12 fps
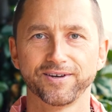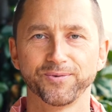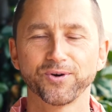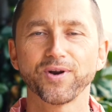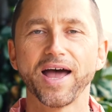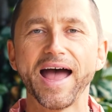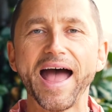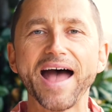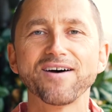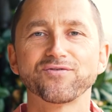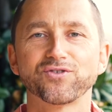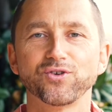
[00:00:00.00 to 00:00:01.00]
We don't
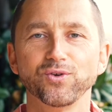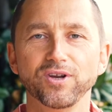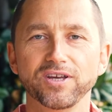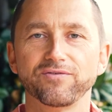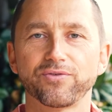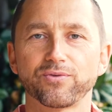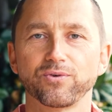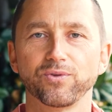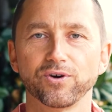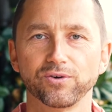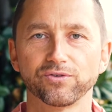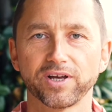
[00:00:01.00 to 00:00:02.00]
have to live through
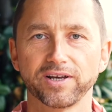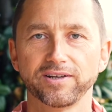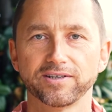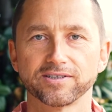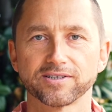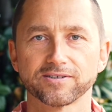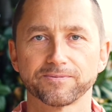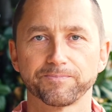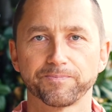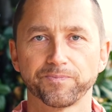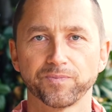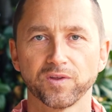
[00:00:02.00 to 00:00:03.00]
those ideas.
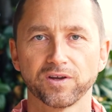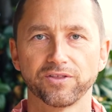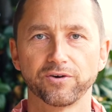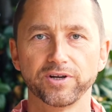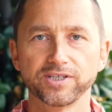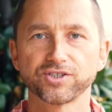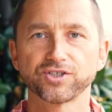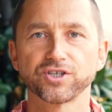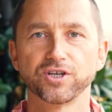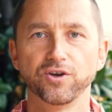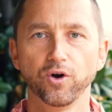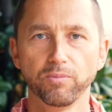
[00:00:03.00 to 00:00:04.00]
There is
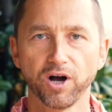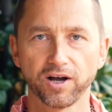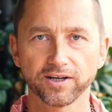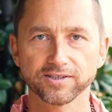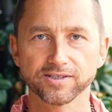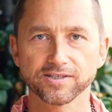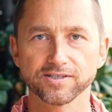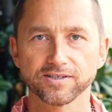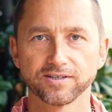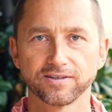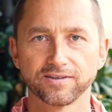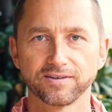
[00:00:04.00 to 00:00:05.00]
no box.